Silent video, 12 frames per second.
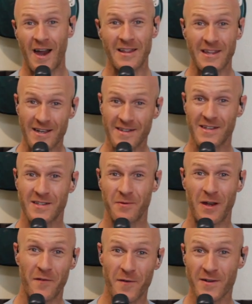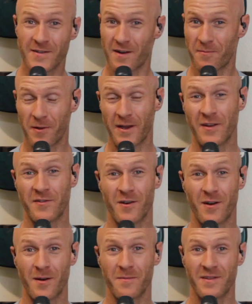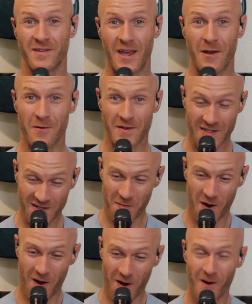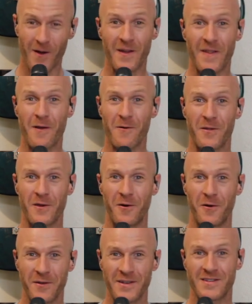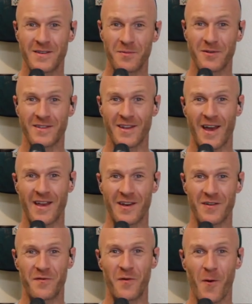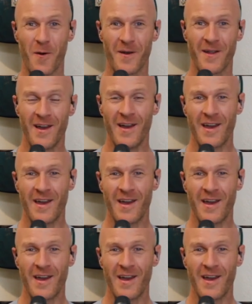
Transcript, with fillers: I think it's because when I first started playing drums, they were small and they were the only cymbals that I could afford.